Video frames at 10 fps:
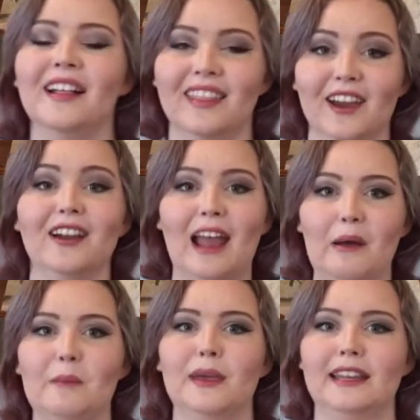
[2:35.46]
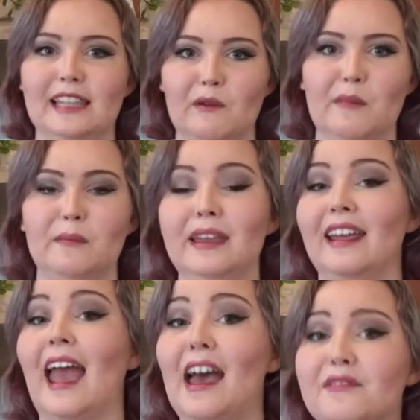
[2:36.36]
There are now committees that will be
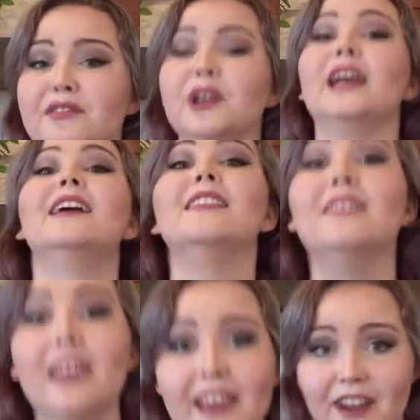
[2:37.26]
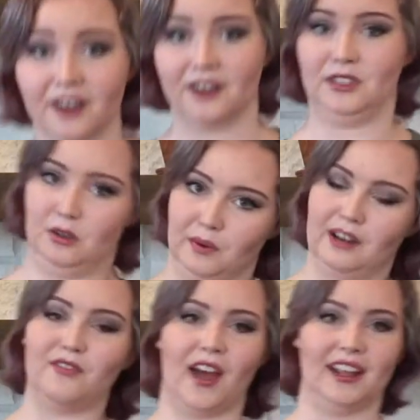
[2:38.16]
meeting every year to
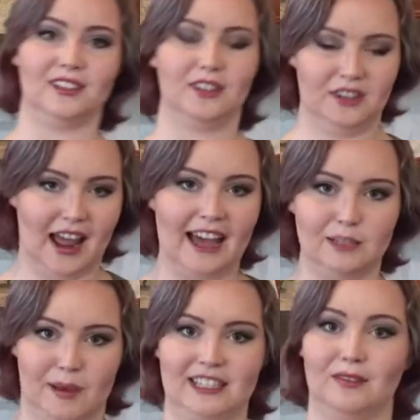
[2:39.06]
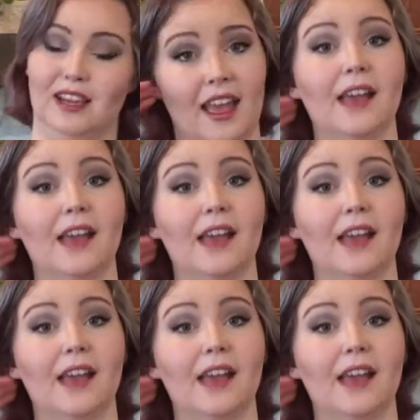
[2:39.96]
redefine certain aspects of this.